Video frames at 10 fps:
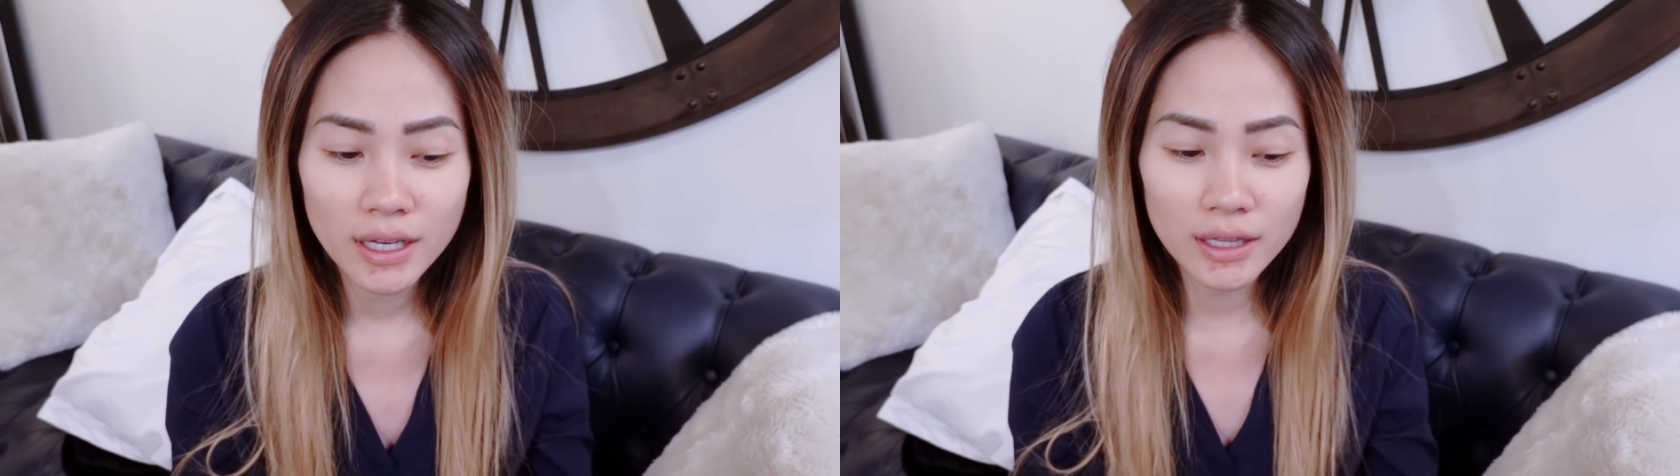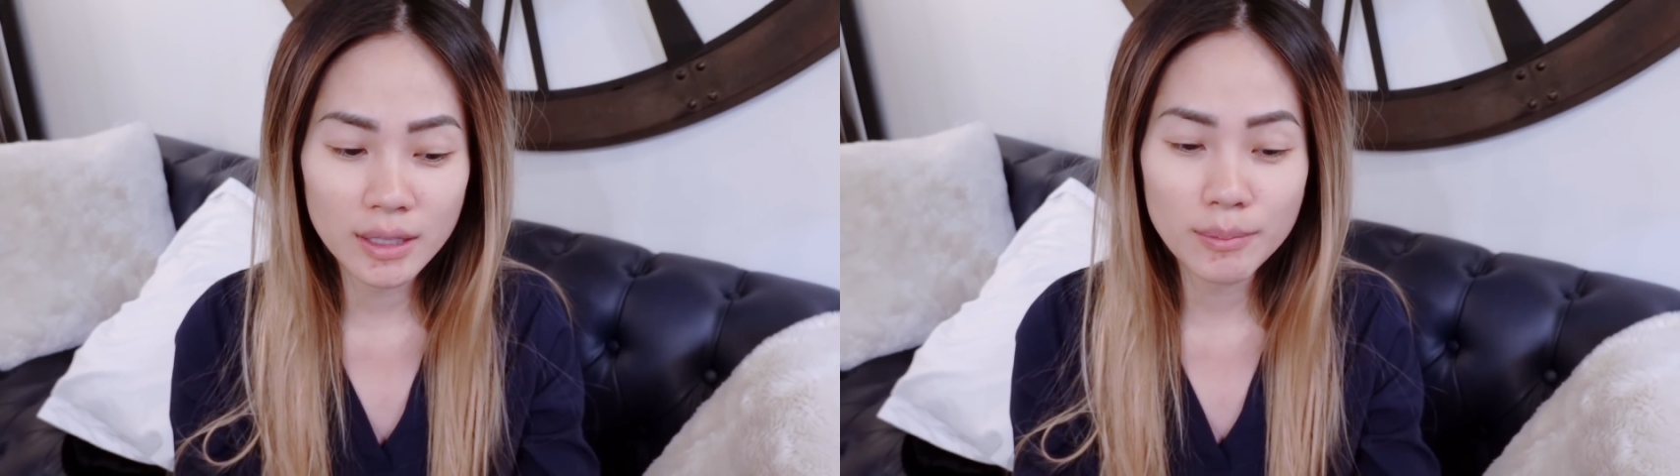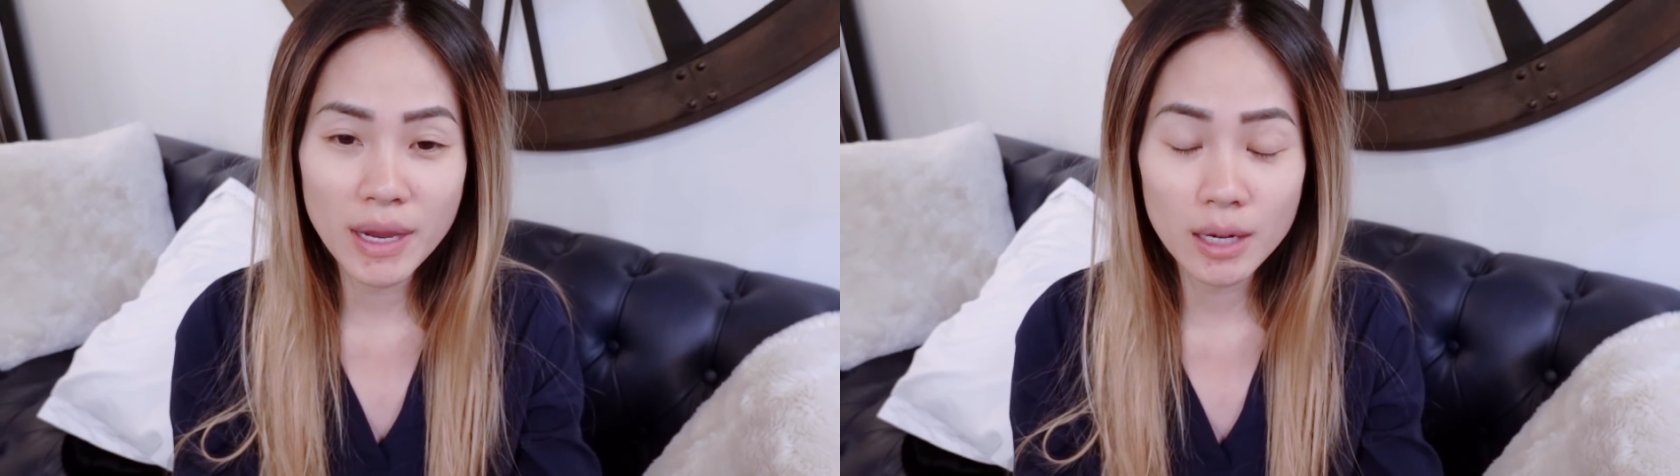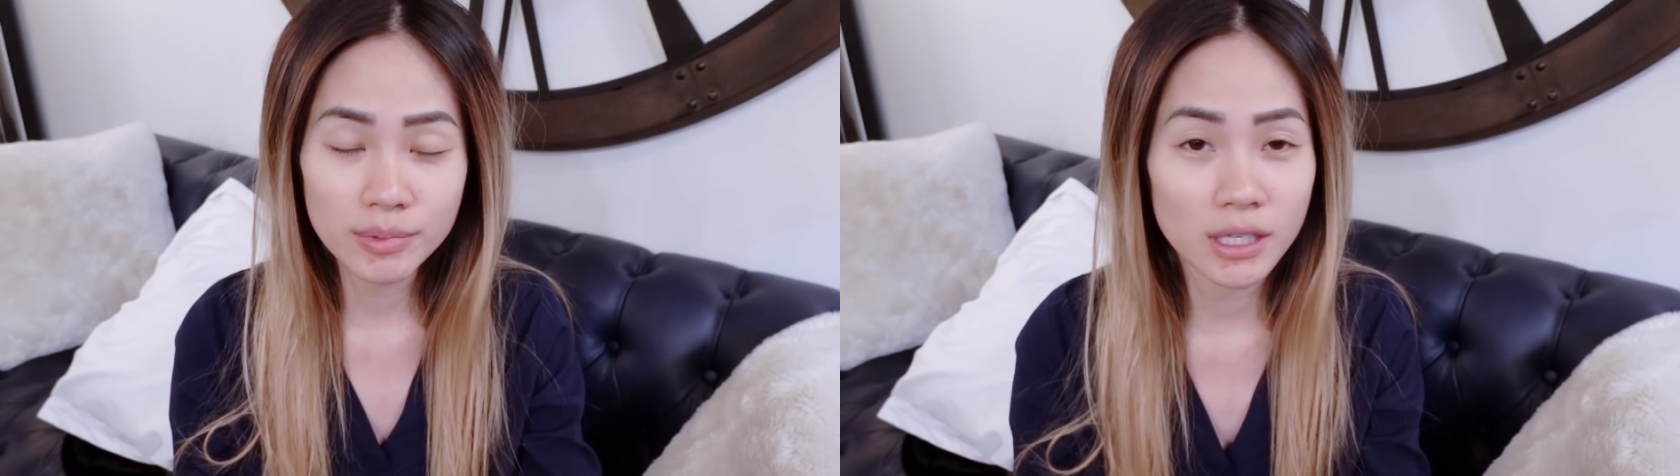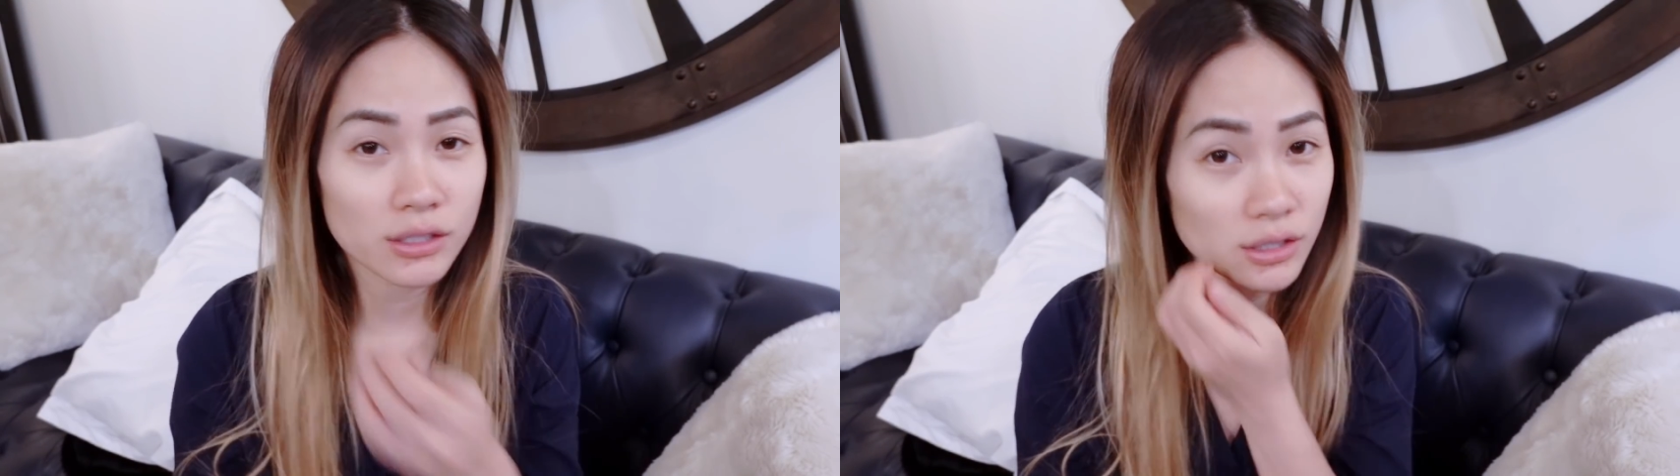in the makeup
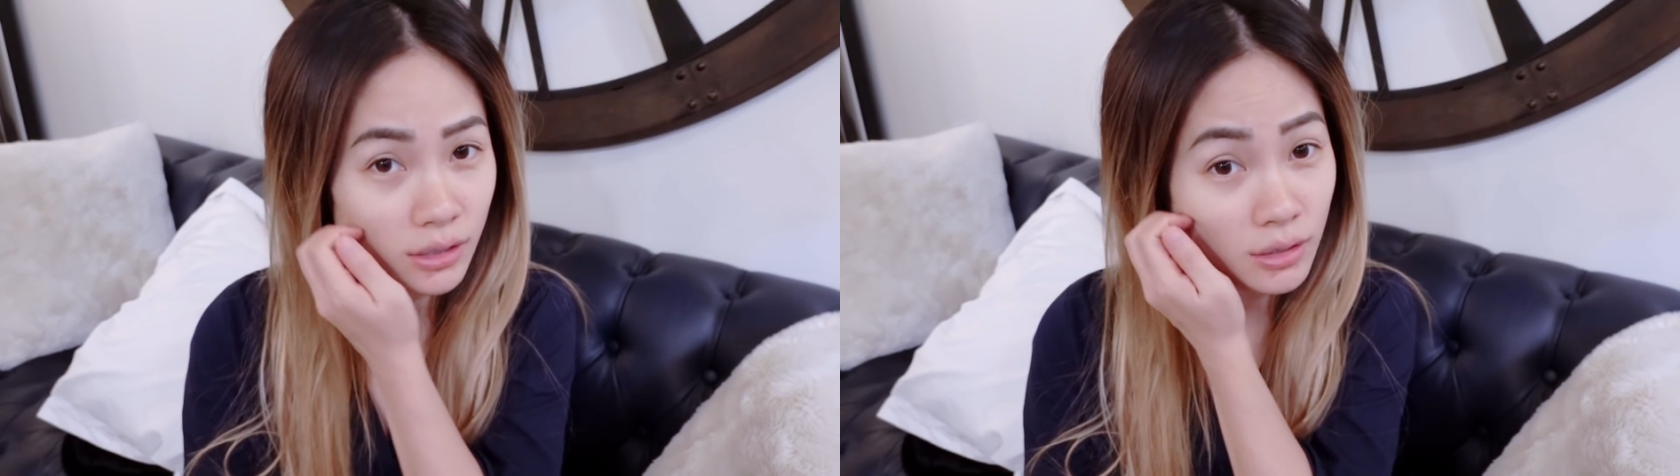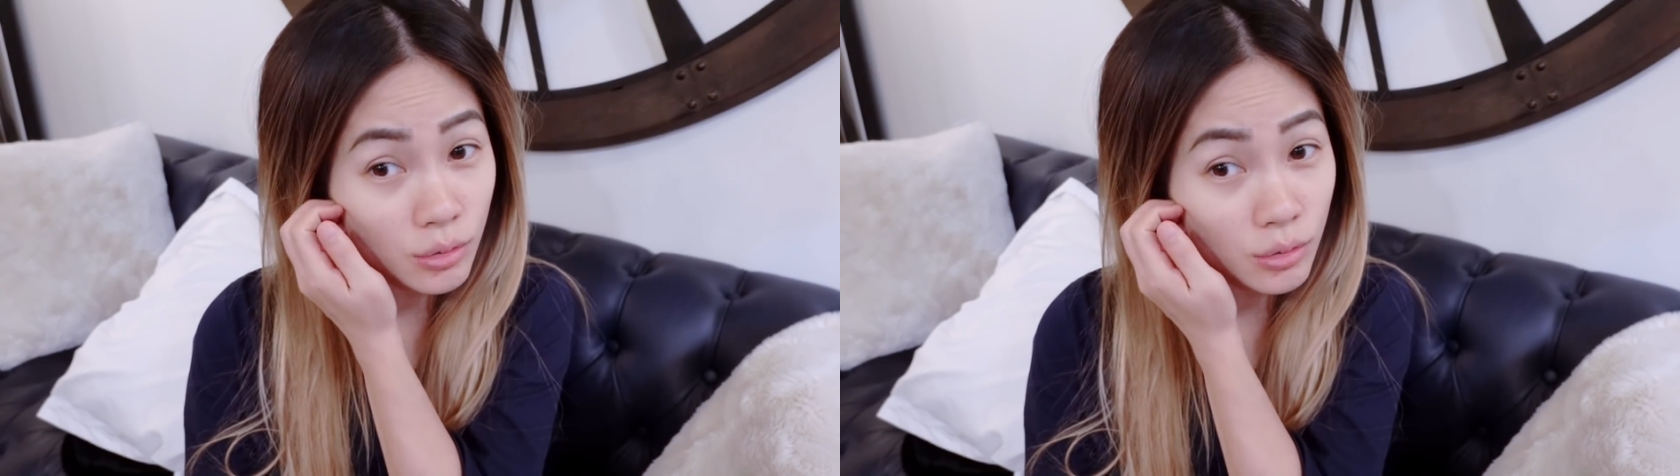section.